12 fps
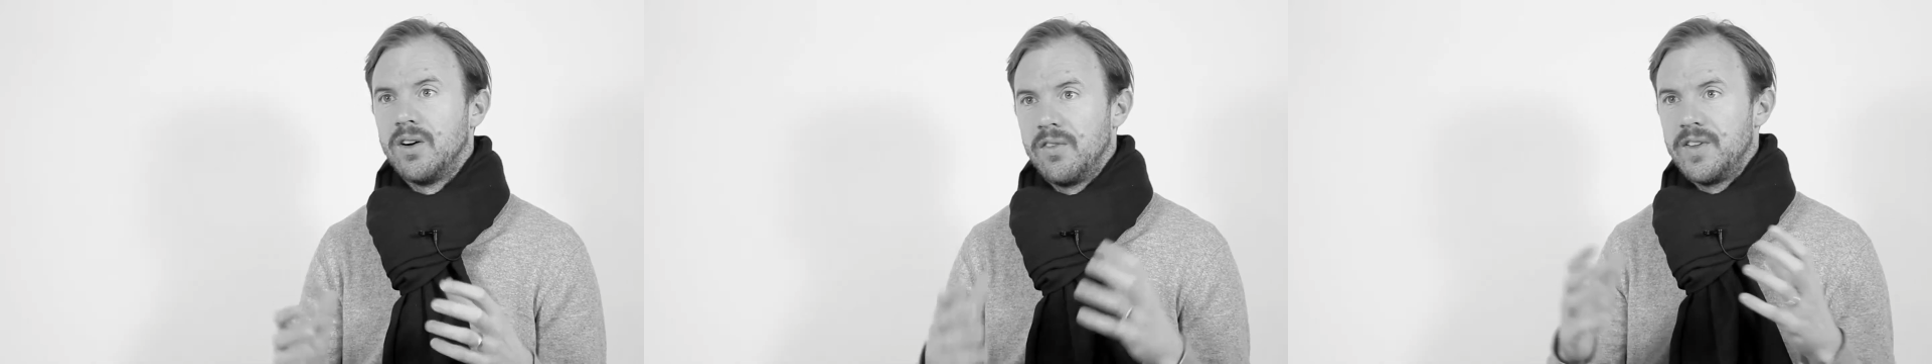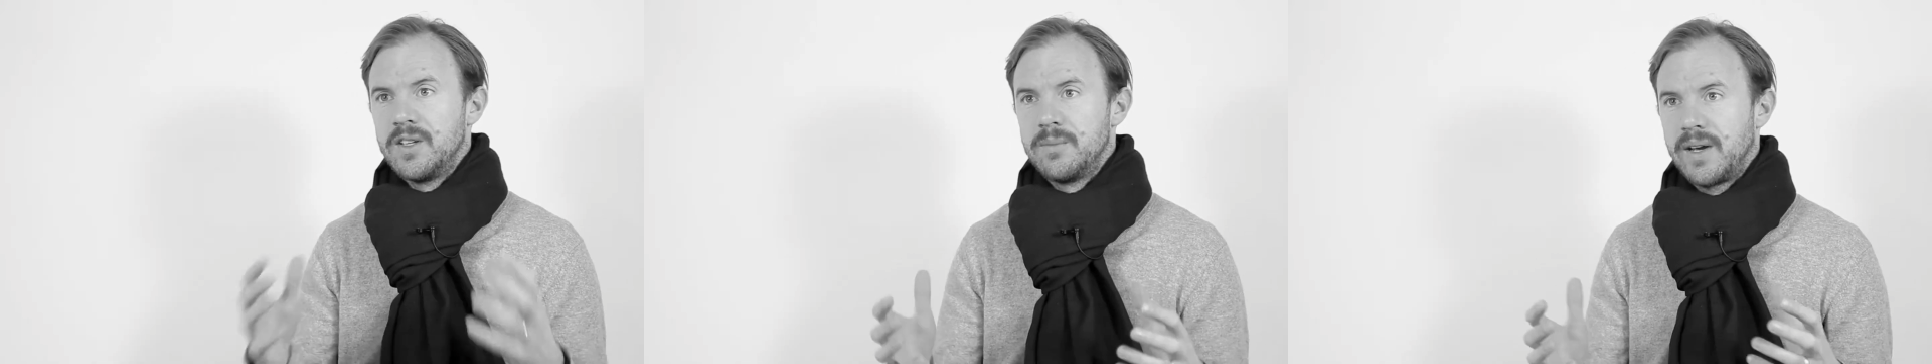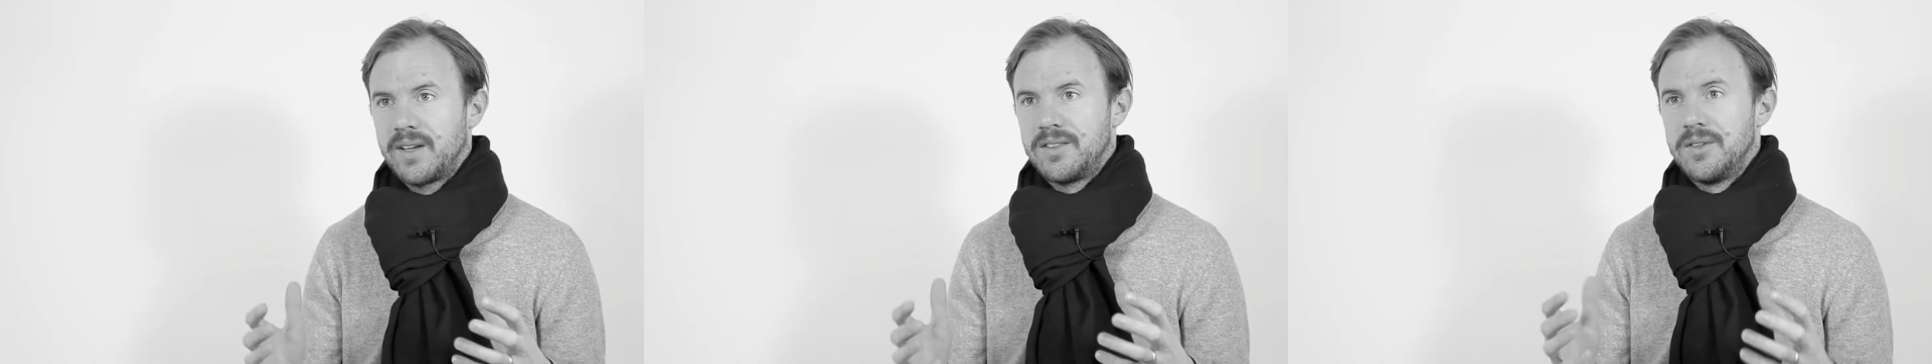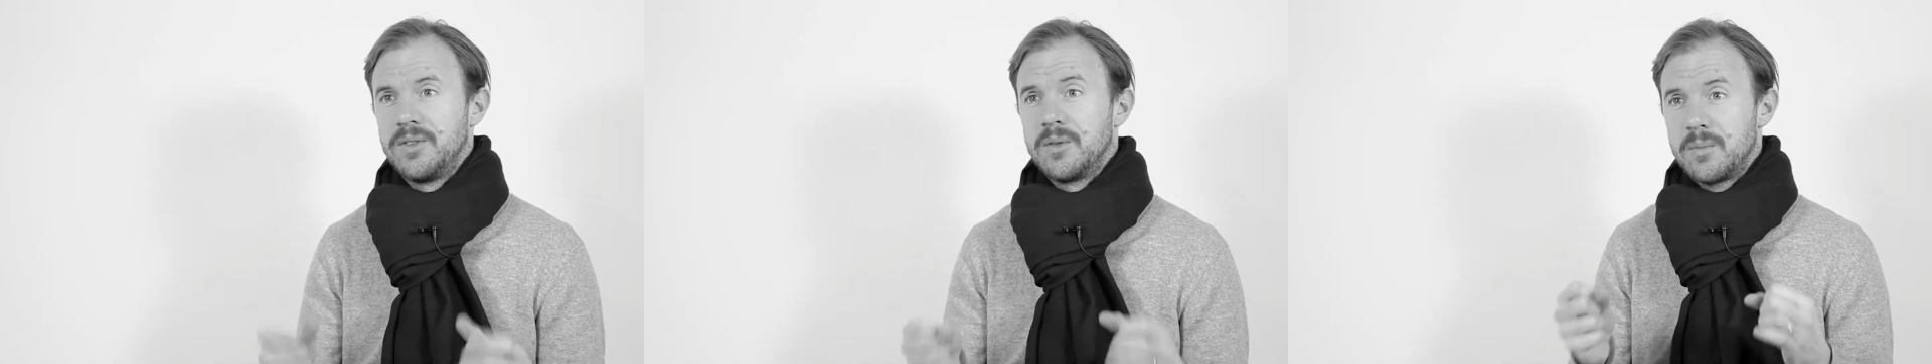of these
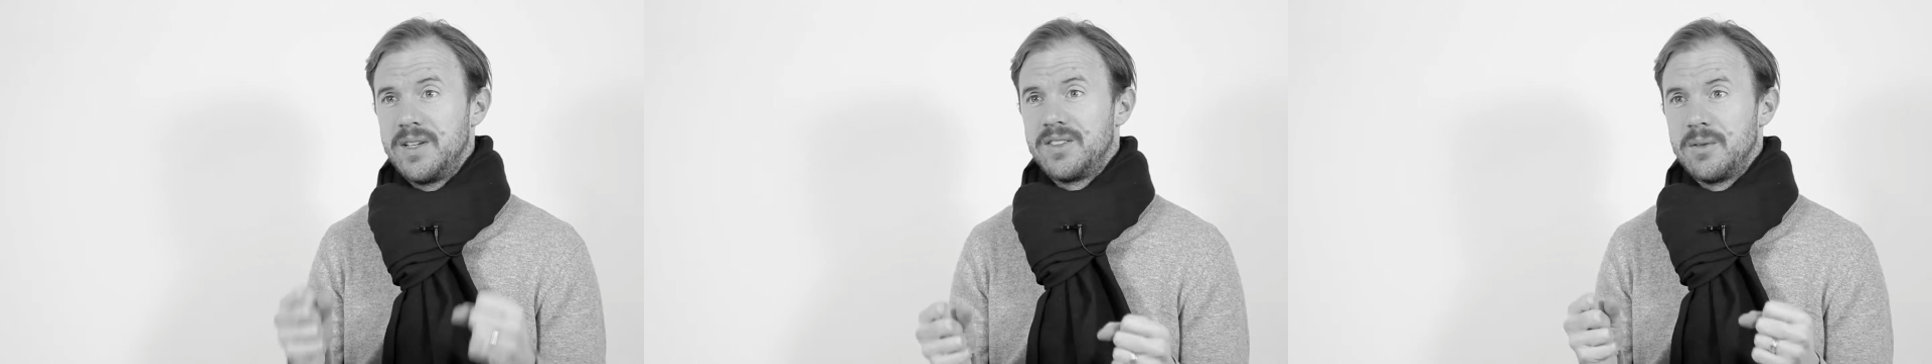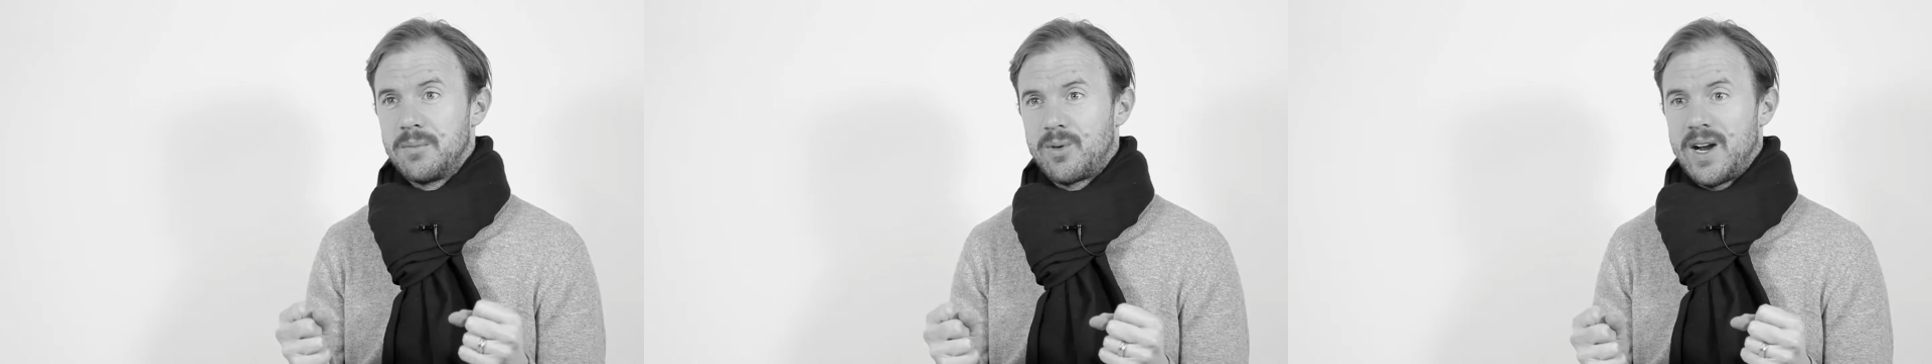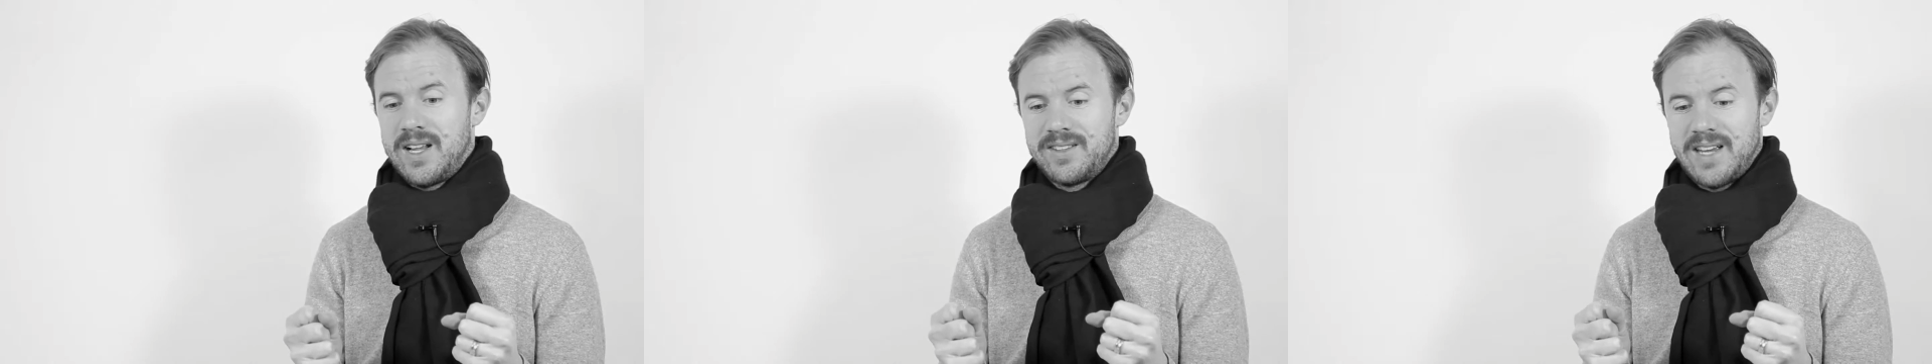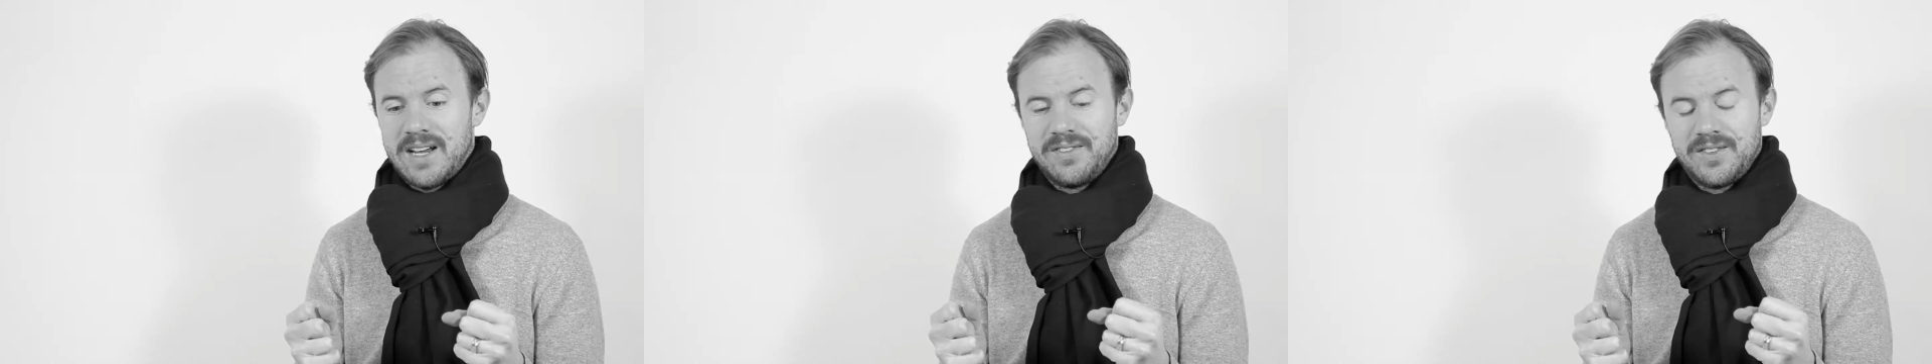megasystems, means that
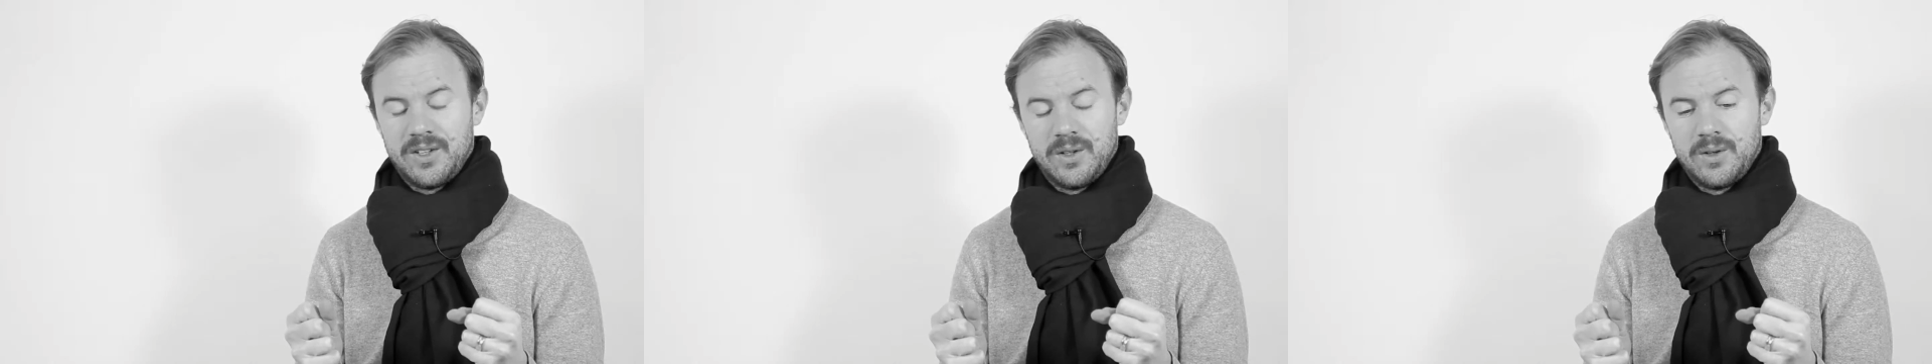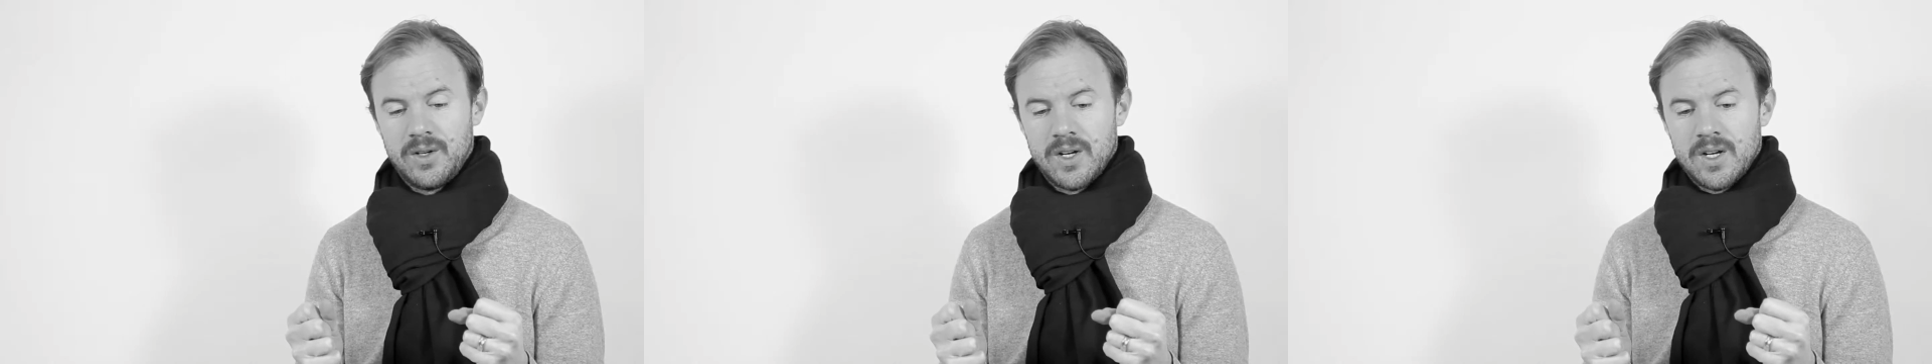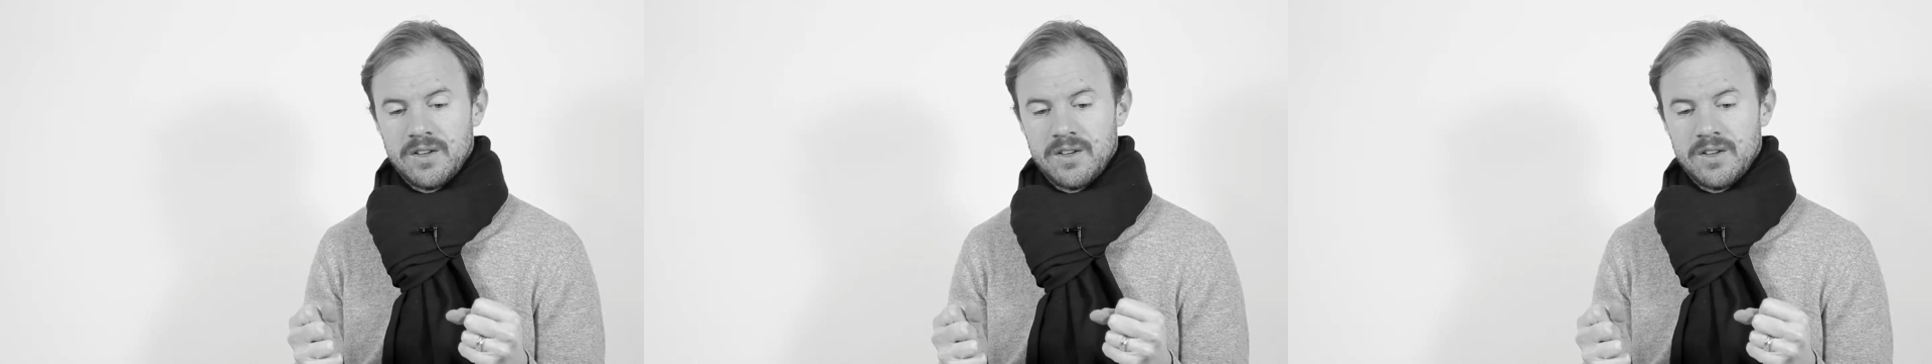brands have to,